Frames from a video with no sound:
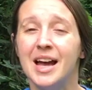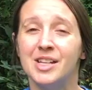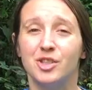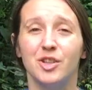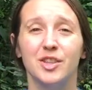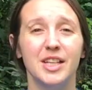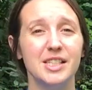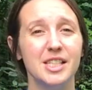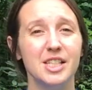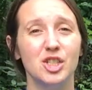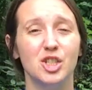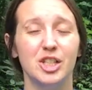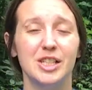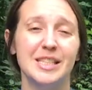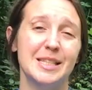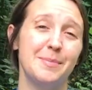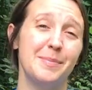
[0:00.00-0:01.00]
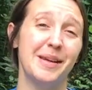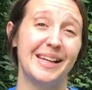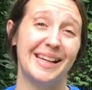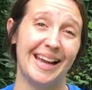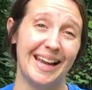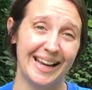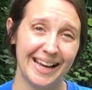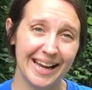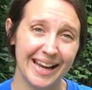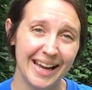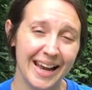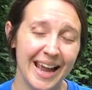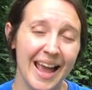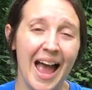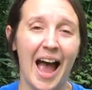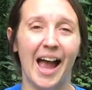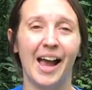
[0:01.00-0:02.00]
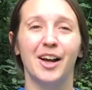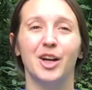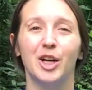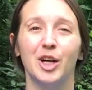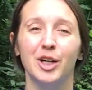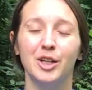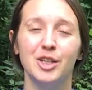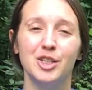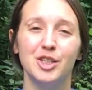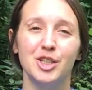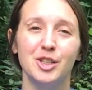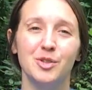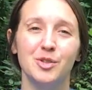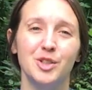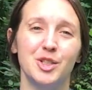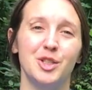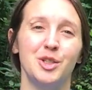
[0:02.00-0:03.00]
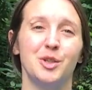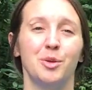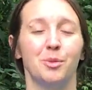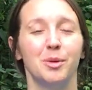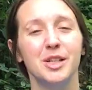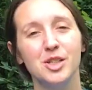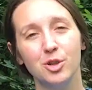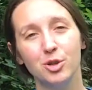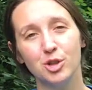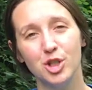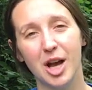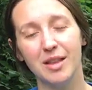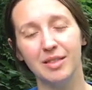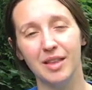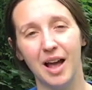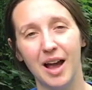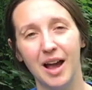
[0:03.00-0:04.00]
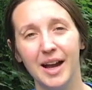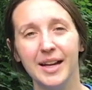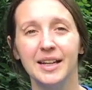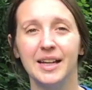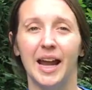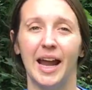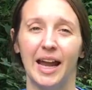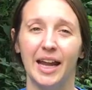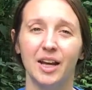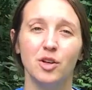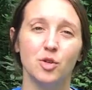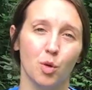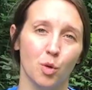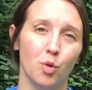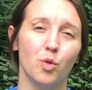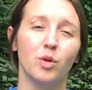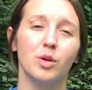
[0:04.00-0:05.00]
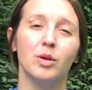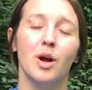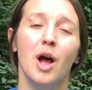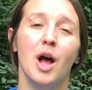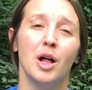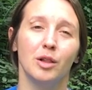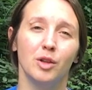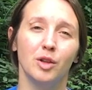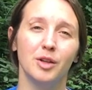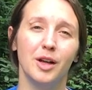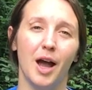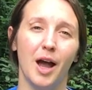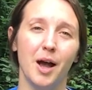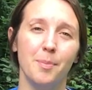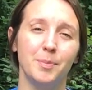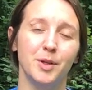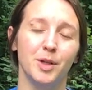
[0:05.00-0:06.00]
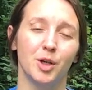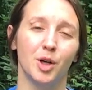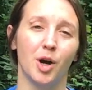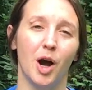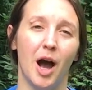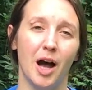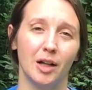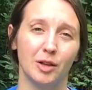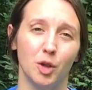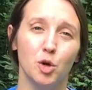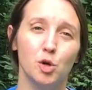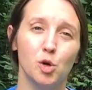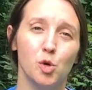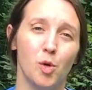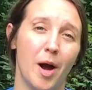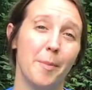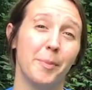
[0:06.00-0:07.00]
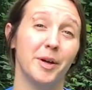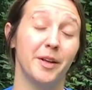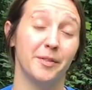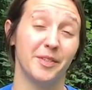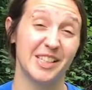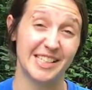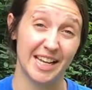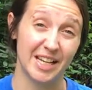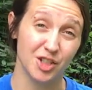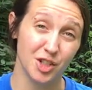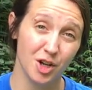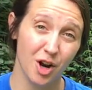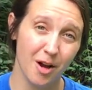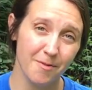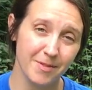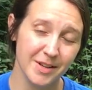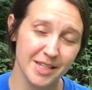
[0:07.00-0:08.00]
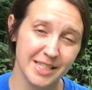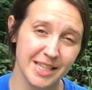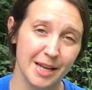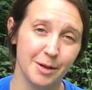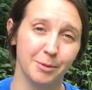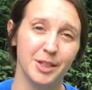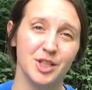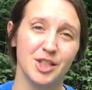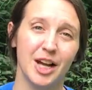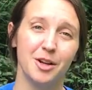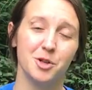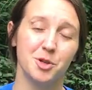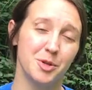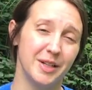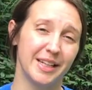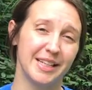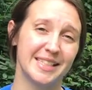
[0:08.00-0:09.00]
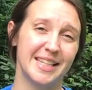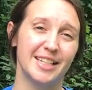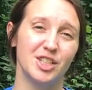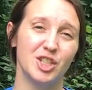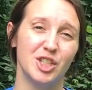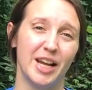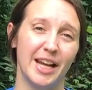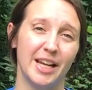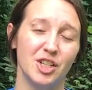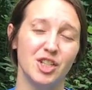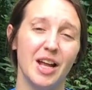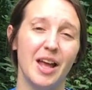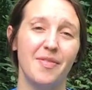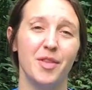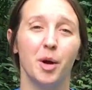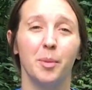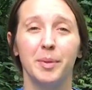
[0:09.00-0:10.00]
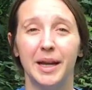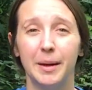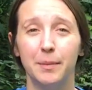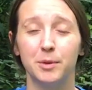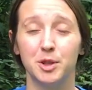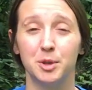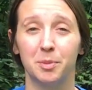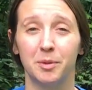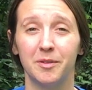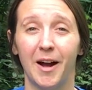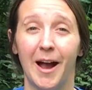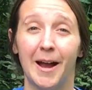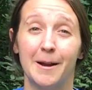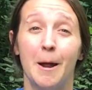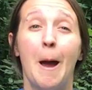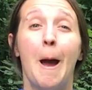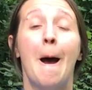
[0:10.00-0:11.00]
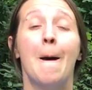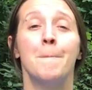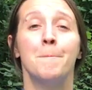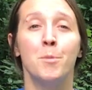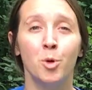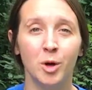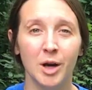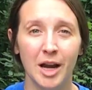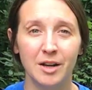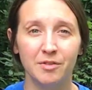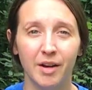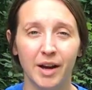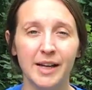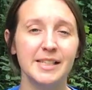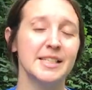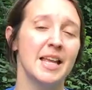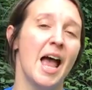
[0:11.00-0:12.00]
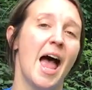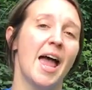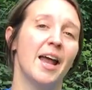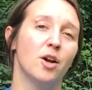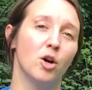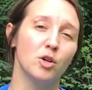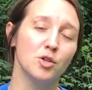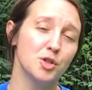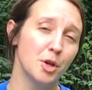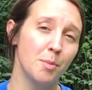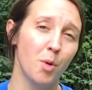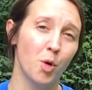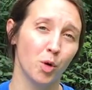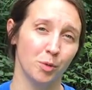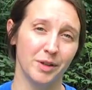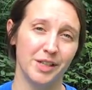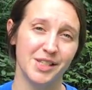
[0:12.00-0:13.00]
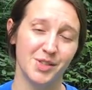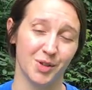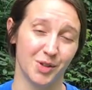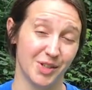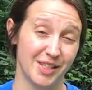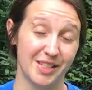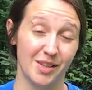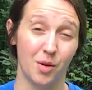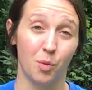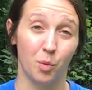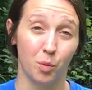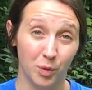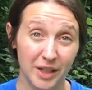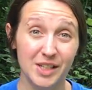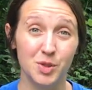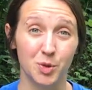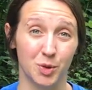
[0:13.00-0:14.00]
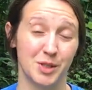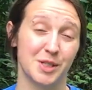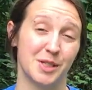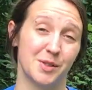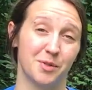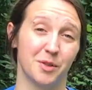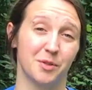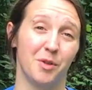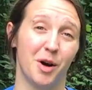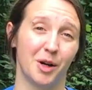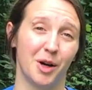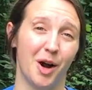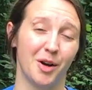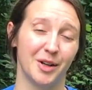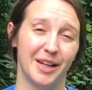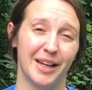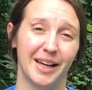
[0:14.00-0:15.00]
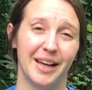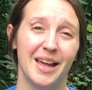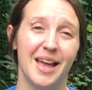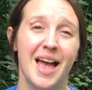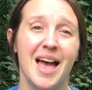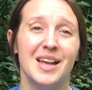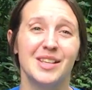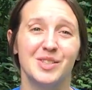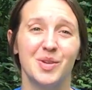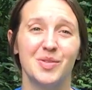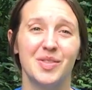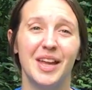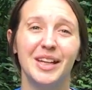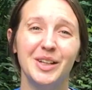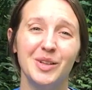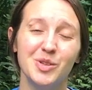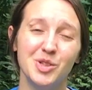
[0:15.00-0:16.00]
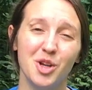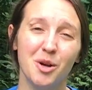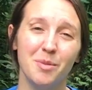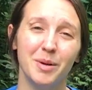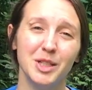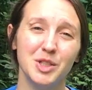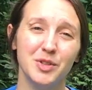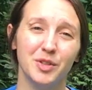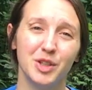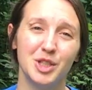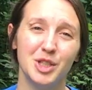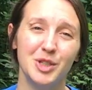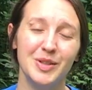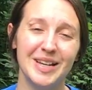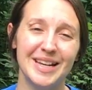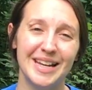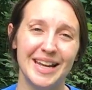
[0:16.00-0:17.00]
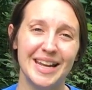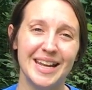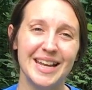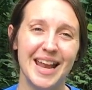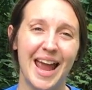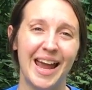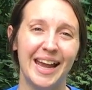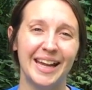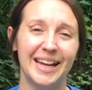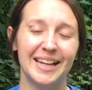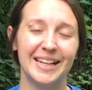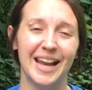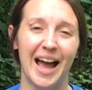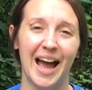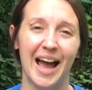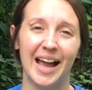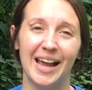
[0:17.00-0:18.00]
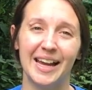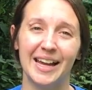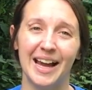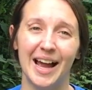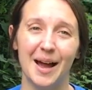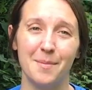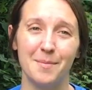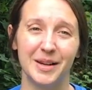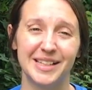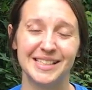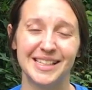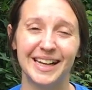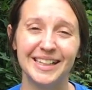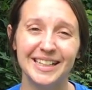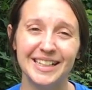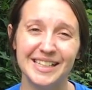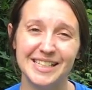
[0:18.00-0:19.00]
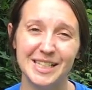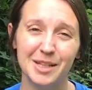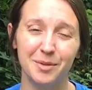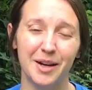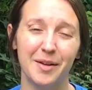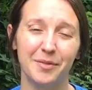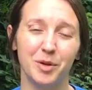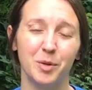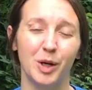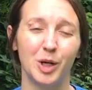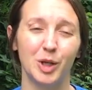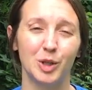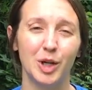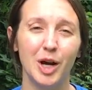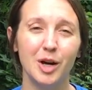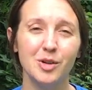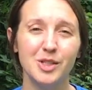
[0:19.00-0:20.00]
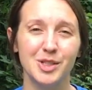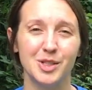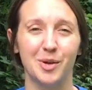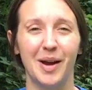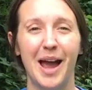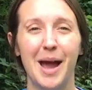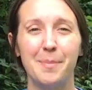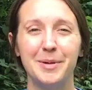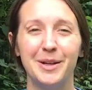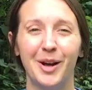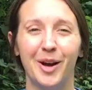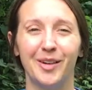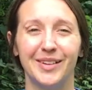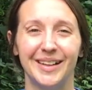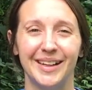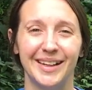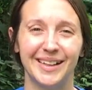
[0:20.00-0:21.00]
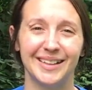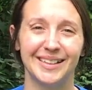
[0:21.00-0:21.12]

So this is just the beginning. I encourage you to research online and or look up your local cooperative extension office and reach out to an extension agent, and they'll be able to provide more advice and also more resources for fall gardening. So thank you so much for tuning in, and I am excited to see what everyone grows, so happy gardening.